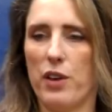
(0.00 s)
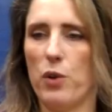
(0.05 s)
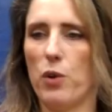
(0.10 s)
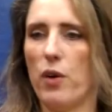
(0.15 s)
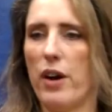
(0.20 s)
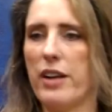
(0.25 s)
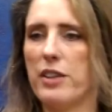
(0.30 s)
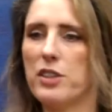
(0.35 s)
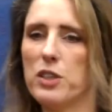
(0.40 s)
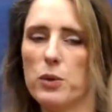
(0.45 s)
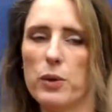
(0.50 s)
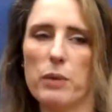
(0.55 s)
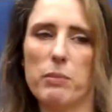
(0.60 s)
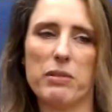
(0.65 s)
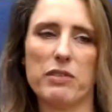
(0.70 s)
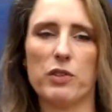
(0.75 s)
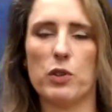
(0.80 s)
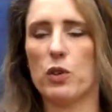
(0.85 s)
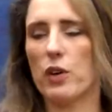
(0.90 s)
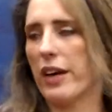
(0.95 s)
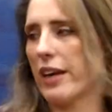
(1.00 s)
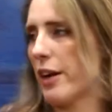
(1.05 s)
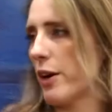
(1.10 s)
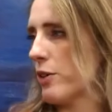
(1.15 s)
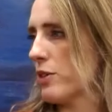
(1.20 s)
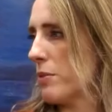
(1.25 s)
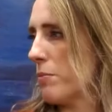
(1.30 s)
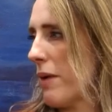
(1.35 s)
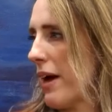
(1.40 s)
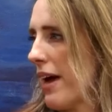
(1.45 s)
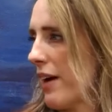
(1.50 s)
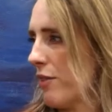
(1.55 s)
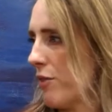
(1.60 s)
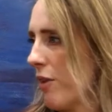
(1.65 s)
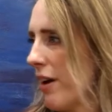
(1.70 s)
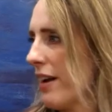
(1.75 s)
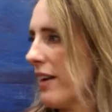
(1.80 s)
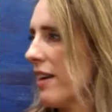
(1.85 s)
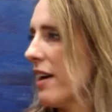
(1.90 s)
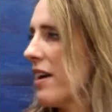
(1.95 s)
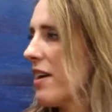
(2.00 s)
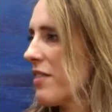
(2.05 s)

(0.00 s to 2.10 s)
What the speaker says: or I do it before I go to bed, right?